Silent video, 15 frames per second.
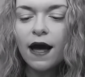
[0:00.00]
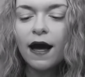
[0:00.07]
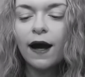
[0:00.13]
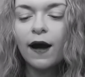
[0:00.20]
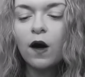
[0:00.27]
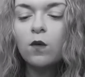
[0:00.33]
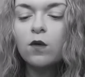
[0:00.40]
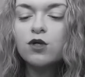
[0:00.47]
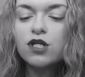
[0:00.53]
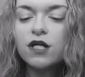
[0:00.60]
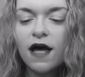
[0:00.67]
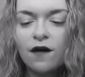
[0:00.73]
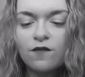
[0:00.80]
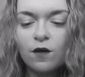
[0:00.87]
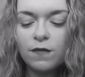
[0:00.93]
How will
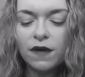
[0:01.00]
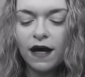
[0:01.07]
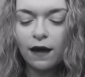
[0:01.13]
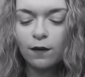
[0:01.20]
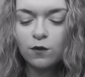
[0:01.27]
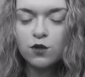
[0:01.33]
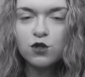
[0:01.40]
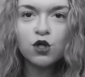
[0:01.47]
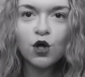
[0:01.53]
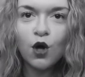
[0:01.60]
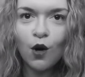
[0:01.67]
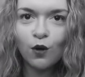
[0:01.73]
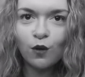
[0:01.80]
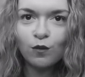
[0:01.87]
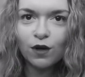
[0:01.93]
she ever be able to
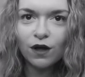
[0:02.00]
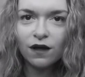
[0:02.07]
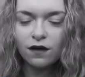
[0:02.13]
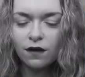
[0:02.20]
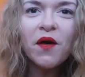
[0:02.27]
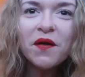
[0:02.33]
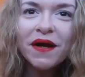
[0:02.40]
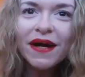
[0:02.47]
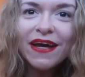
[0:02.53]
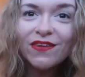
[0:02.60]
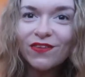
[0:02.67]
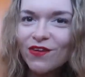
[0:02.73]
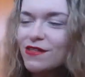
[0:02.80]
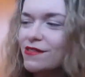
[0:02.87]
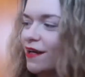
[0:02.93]
cope? Okay,
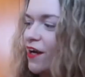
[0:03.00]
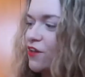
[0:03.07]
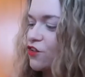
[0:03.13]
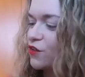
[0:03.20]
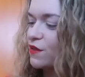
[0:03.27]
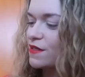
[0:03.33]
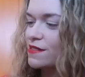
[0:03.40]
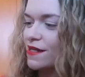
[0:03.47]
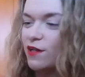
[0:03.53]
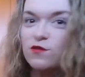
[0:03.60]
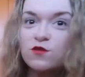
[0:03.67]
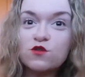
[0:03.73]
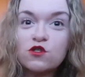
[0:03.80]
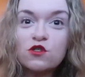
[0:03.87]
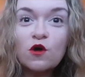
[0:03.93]
this actually
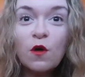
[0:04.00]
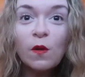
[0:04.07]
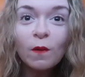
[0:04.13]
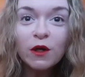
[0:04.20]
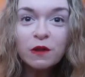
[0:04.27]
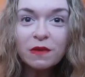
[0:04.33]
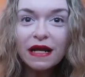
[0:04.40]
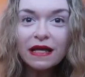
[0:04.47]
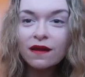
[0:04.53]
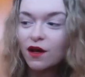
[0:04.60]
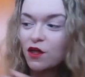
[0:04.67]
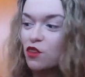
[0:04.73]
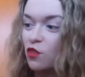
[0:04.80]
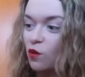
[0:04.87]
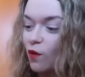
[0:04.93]
sounds so much better than
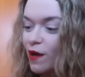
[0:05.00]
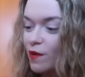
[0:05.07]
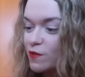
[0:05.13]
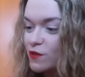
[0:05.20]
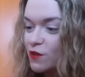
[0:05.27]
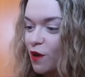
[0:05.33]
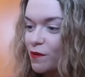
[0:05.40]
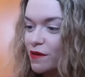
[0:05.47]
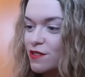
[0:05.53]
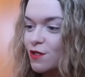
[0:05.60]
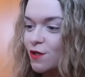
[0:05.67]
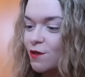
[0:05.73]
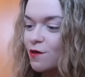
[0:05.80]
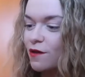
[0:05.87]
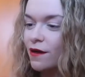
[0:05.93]
I thought it was going
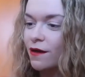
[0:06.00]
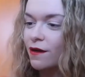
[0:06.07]
to.